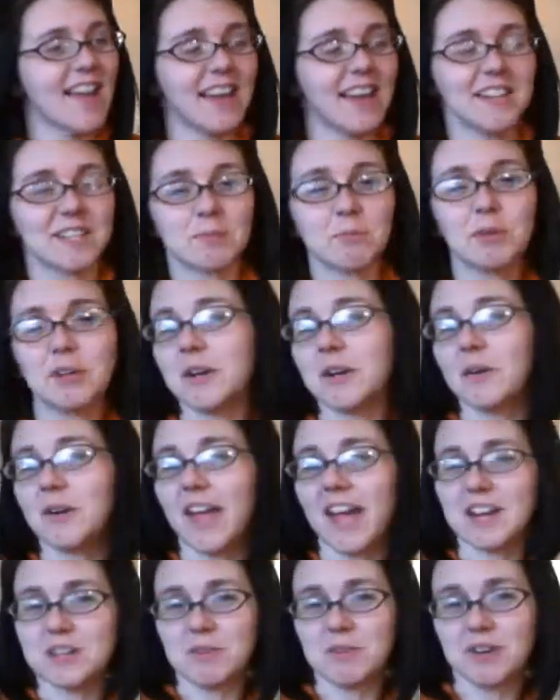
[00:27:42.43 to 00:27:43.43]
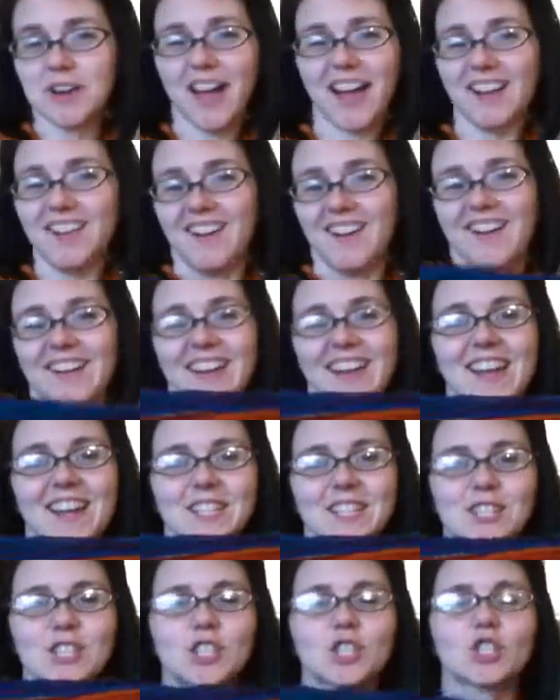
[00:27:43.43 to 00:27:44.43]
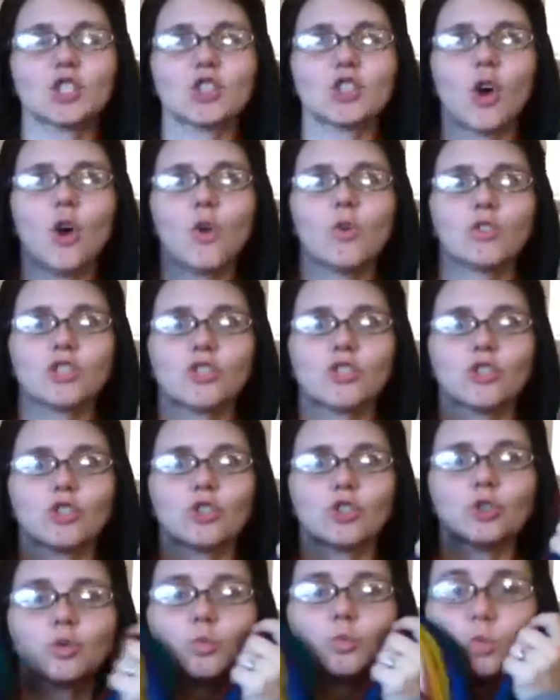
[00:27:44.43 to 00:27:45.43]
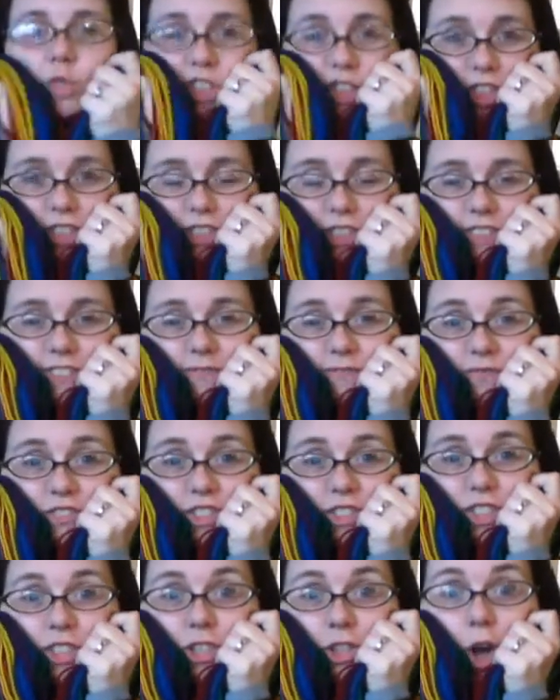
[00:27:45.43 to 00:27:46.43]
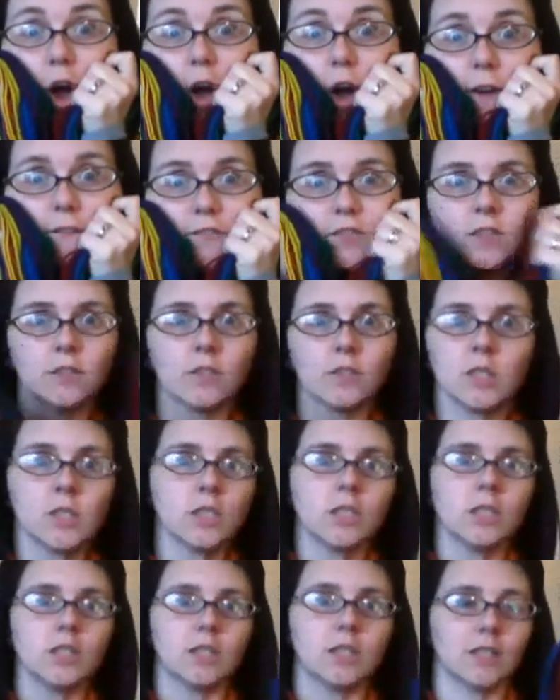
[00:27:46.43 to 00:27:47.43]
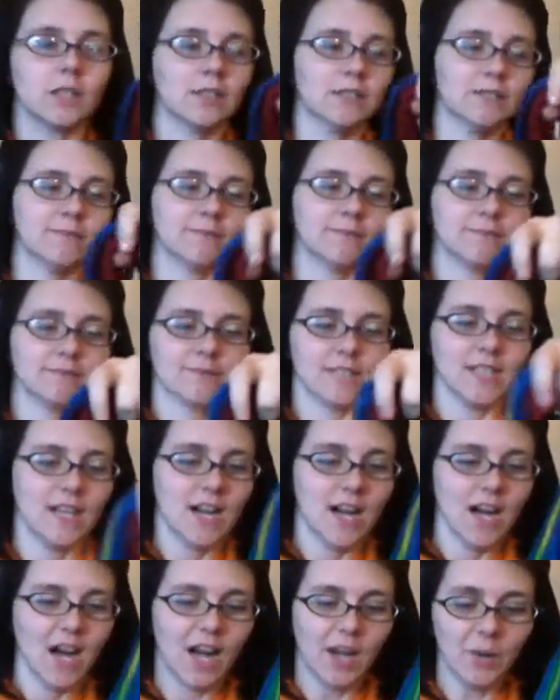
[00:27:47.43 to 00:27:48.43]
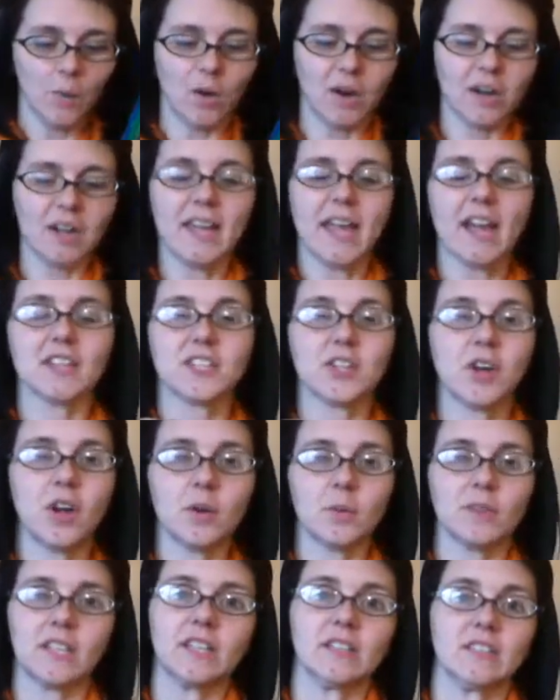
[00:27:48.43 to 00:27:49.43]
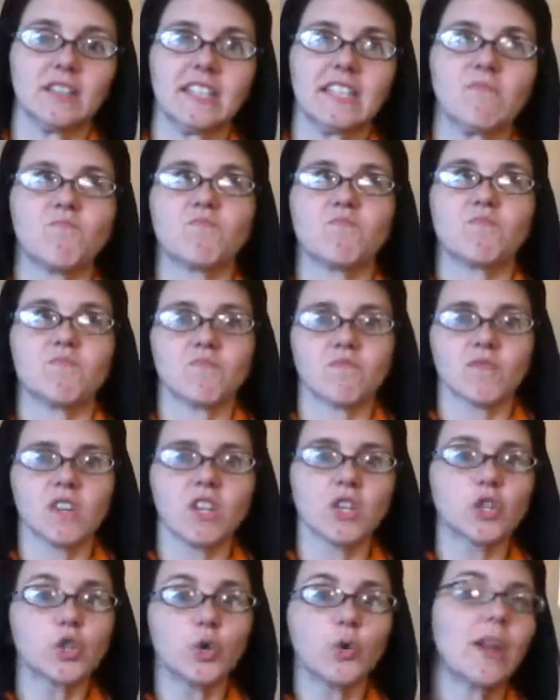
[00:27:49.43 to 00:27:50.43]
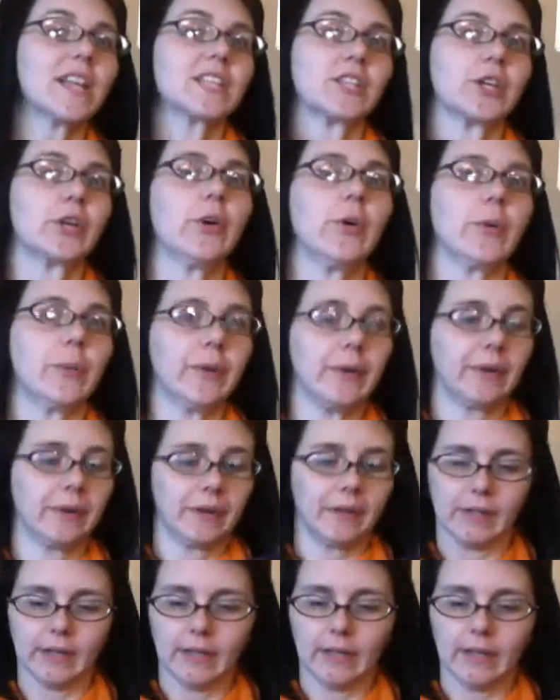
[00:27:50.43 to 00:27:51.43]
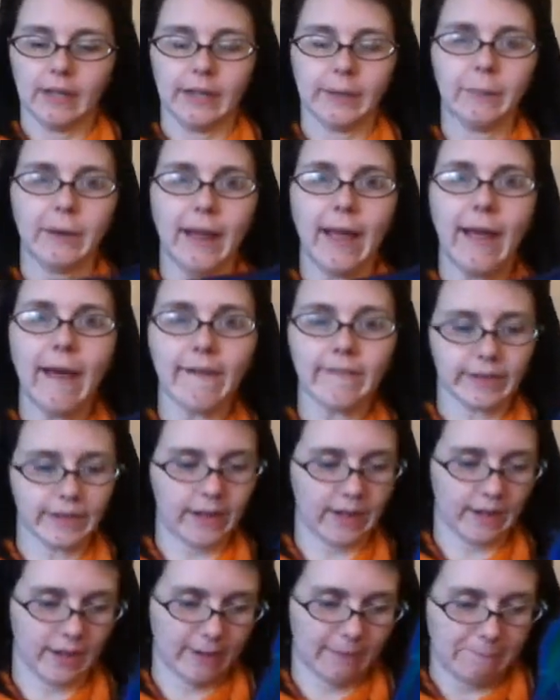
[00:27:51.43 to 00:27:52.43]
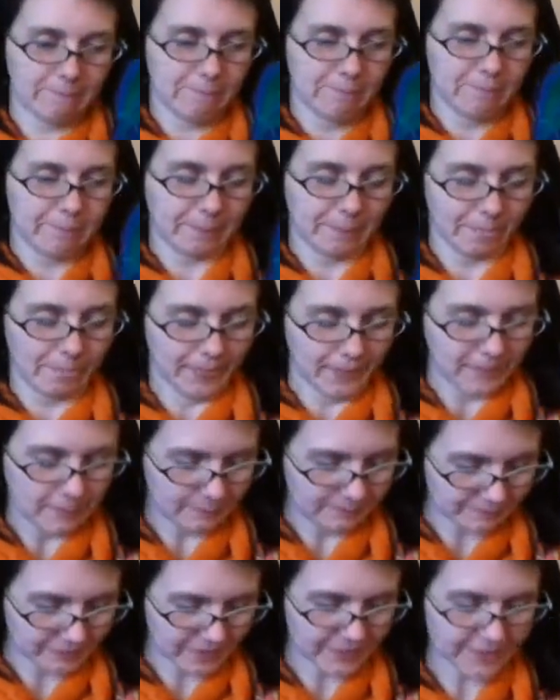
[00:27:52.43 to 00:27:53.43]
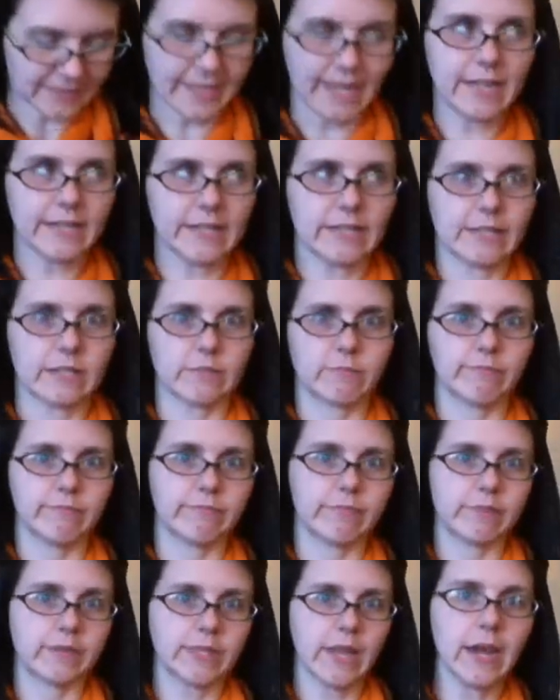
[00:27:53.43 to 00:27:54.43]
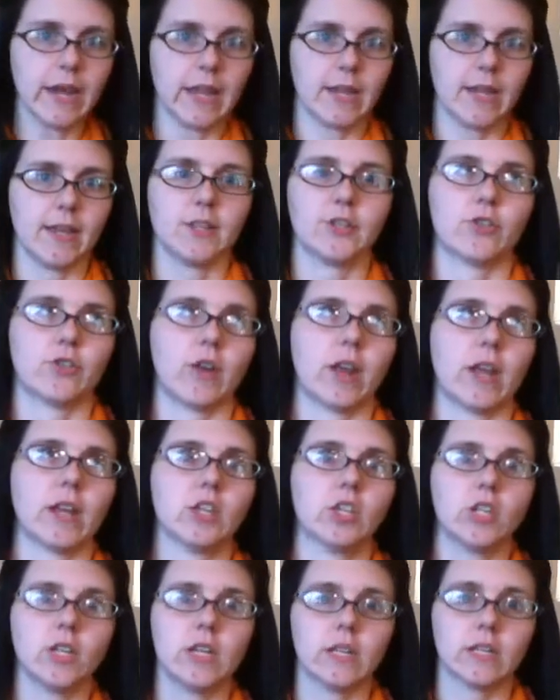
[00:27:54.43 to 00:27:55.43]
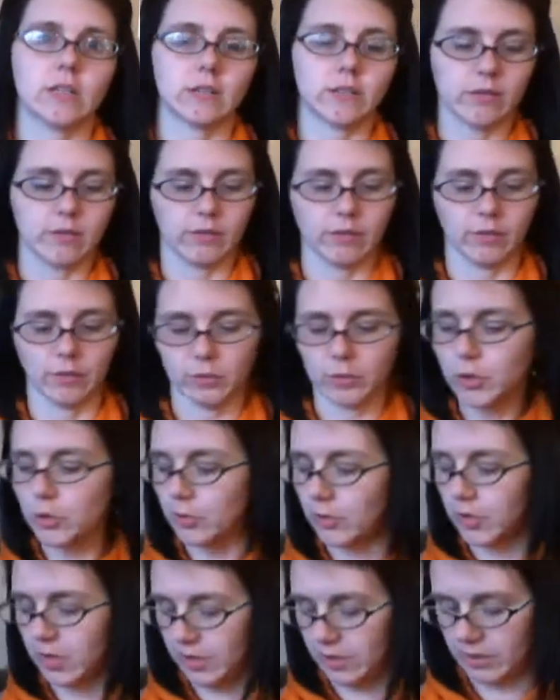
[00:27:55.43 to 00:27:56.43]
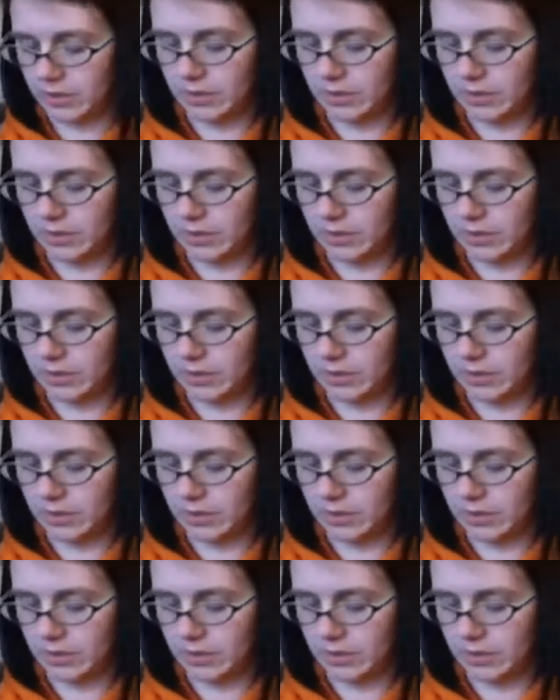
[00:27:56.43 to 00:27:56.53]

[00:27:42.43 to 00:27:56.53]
And it's merino cashmere nylon, and it's so squishy and soft. Oh, I want to cast on with it like 2 days ago, but I haven't yet because I had to set it yesterday. Jeez, rude.